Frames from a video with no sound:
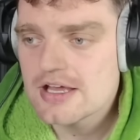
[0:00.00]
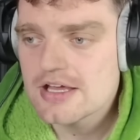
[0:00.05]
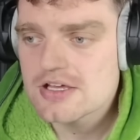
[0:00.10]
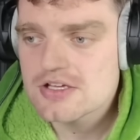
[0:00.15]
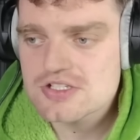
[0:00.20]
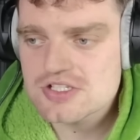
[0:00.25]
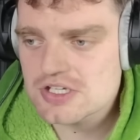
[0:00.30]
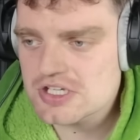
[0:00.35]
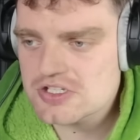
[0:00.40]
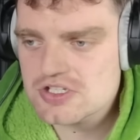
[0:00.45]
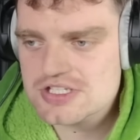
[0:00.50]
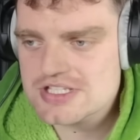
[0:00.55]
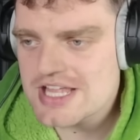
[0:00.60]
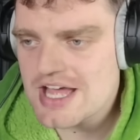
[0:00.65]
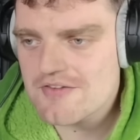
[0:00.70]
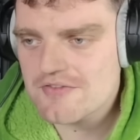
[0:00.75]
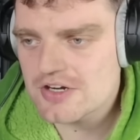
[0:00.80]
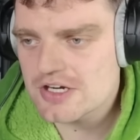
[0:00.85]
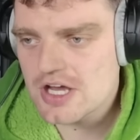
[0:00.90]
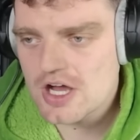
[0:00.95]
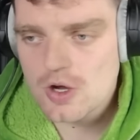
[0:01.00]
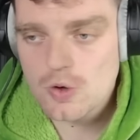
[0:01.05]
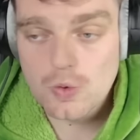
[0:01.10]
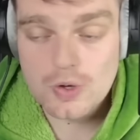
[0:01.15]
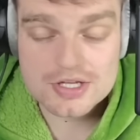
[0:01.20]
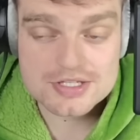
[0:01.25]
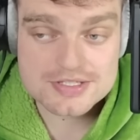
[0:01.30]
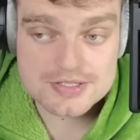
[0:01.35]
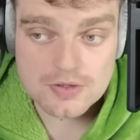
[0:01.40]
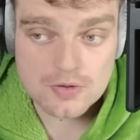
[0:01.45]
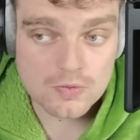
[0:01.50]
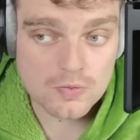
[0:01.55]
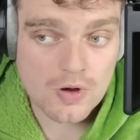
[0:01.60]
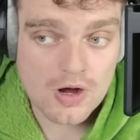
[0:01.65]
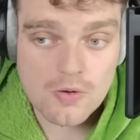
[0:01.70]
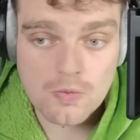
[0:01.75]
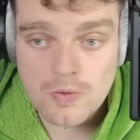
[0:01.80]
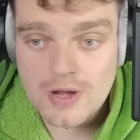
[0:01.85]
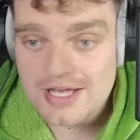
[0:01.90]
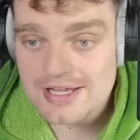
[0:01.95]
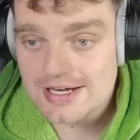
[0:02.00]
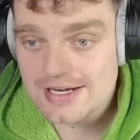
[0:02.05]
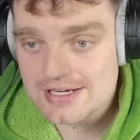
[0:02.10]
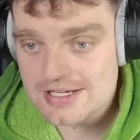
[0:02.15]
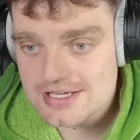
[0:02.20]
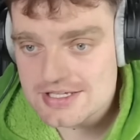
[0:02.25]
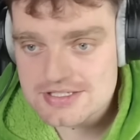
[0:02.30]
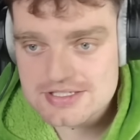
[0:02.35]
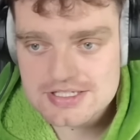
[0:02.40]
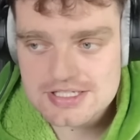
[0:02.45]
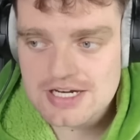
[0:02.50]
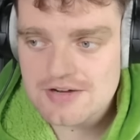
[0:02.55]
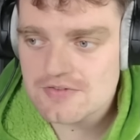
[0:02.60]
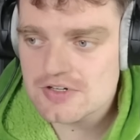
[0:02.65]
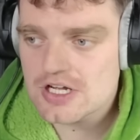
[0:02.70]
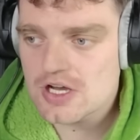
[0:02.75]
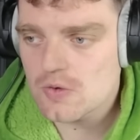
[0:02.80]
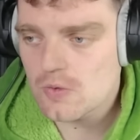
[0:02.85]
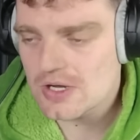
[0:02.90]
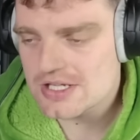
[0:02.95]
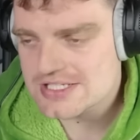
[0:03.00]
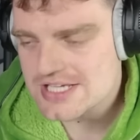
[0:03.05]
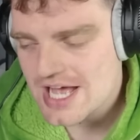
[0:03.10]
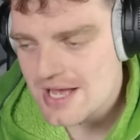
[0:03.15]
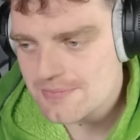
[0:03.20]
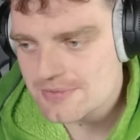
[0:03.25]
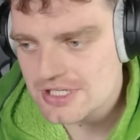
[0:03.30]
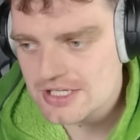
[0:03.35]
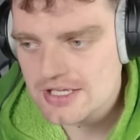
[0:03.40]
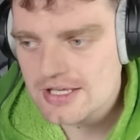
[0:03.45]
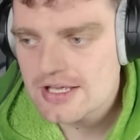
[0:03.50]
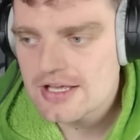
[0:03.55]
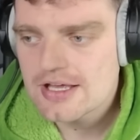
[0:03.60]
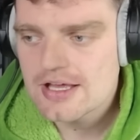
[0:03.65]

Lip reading: So you just never know what way that is. You never know what's happening.